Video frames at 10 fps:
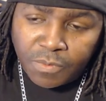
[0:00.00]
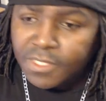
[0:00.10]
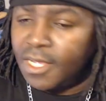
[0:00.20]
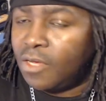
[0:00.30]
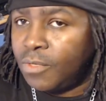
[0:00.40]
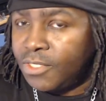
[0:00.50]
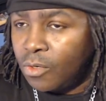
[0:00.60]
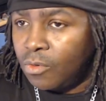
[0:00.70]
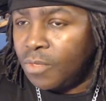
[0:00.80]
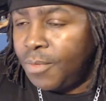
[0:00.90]
The second one
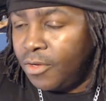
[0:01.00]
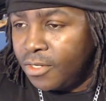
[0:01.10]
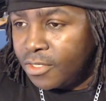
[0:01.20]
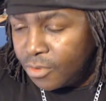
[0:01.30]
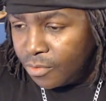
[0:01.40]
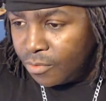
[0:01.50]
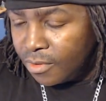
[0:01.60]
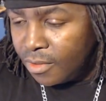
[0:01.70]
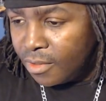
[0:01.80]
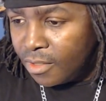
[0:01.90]
sold a million two,
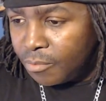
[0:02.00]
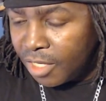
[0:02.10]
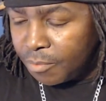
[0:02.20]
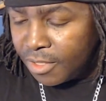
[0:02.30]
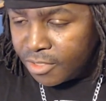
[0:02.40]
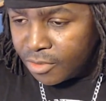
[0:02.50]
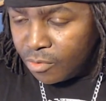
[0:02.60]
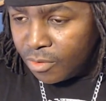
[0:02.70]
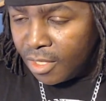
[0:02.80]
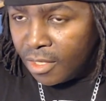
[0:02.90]
Pikmin
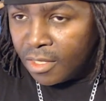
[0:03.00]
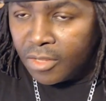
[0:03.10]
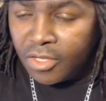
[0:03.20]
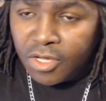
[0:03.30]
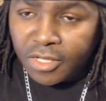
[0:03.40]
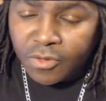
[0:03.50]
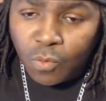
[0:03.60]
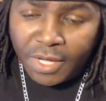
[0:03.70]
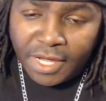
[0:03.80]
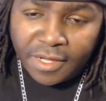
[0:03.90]
2. And then you get the
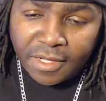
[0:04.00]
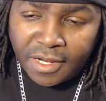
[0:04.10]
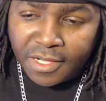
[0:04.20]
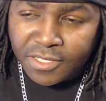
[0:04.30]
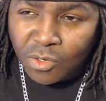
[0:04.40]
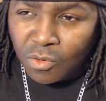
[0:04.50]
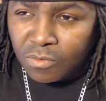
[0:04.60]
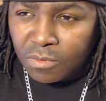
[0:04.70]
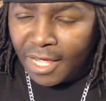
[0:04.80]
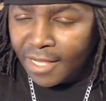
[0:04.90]
Wii, and they
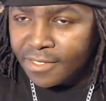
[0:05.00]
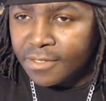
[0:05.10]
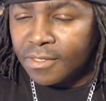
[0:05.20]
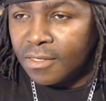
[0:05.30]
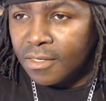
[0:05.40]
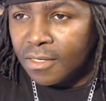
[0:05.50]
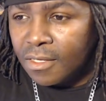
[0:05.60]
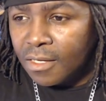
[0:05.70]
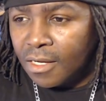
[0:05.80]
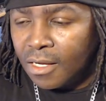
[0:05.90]
sold less.
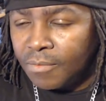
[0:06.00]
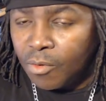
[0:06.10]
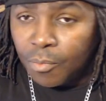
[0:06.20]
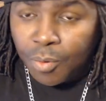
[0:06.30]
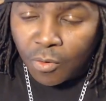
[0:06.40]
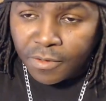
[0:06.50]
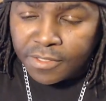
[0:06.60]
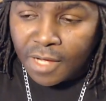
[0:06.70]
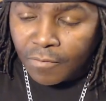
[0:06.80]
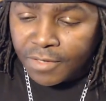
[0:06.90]
Um, they were
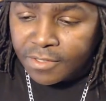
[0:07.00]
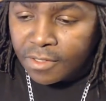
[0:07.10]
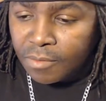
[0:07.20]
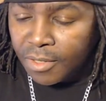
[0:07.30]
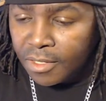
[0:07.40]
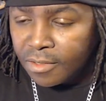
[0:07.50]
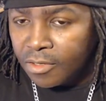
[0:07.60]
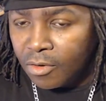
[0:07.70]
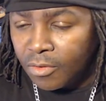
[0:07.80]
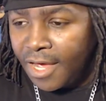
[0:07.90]
ports, obviously, but you
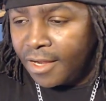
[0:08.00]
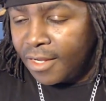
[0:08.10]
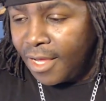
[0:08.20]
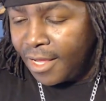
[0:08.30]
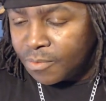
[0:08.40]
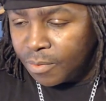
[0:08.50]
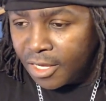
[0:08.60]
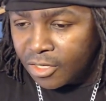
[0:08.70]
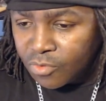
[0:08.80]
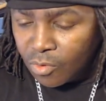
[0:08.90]
know they had enhanced play
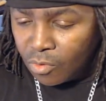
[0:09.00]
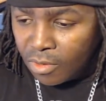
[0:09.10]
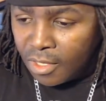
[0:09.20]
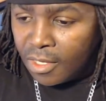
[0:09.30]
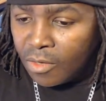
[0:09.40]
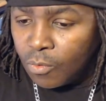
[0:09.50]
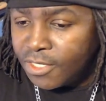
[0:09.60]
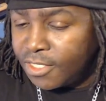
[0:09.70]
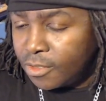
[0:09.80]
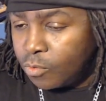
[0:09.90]
control,
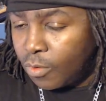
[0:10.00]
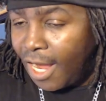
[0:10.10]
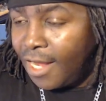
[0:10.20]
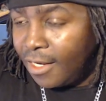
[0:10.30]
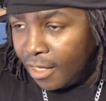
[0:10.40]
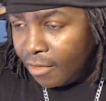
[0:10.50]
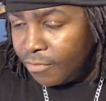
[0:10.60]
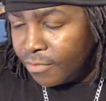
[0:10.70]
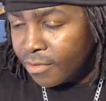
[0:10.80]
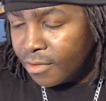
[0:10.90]
which is what I love.